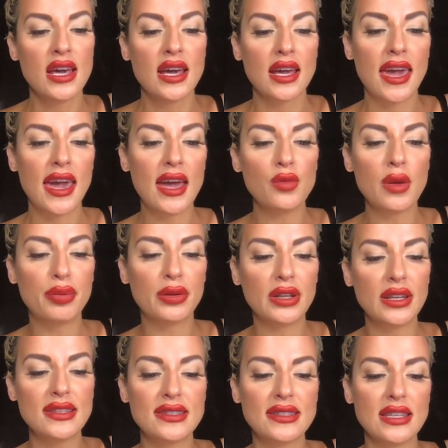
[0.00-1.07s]
Can we
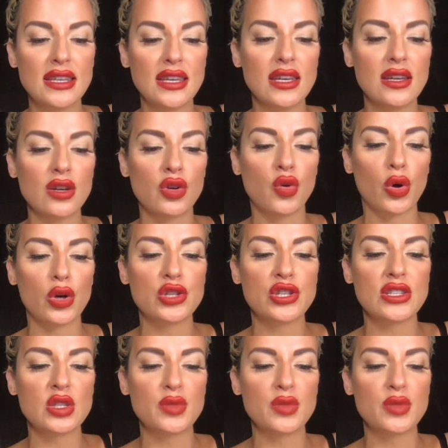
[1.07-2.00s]
please see gorgeous